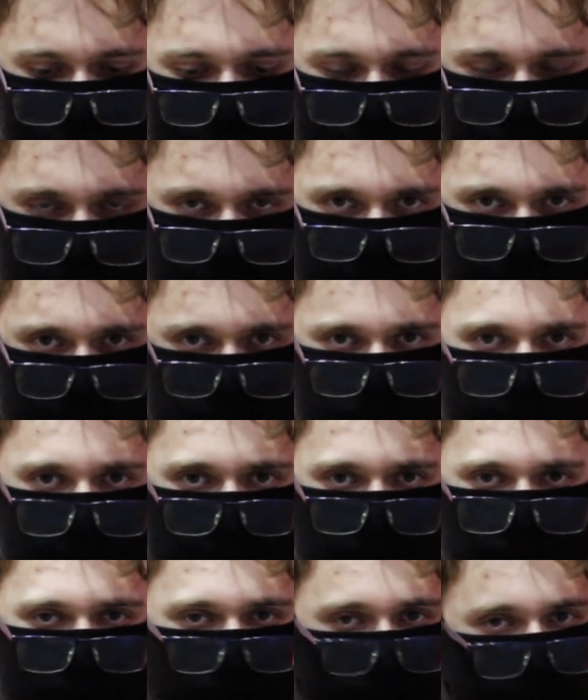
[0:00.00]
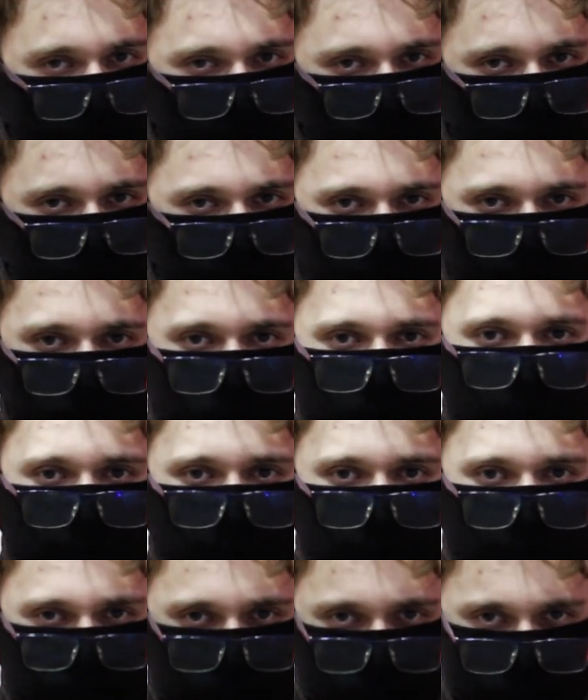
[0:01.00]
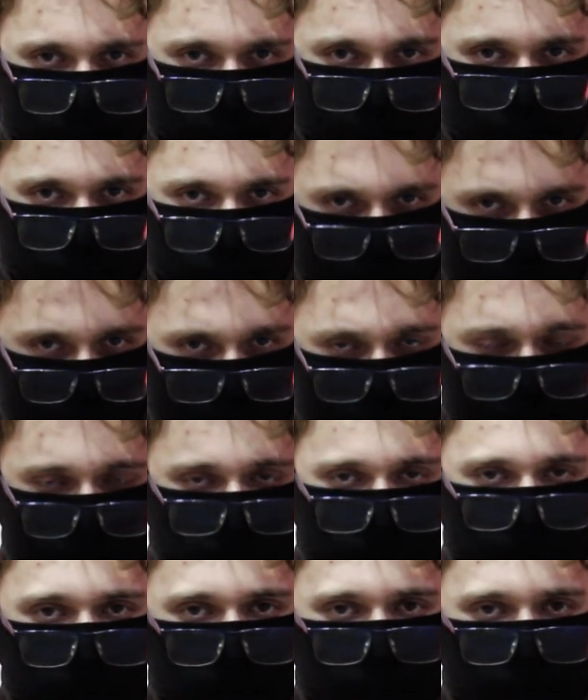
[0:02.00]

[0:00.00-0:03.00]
optics being developed in the late Soviet Union,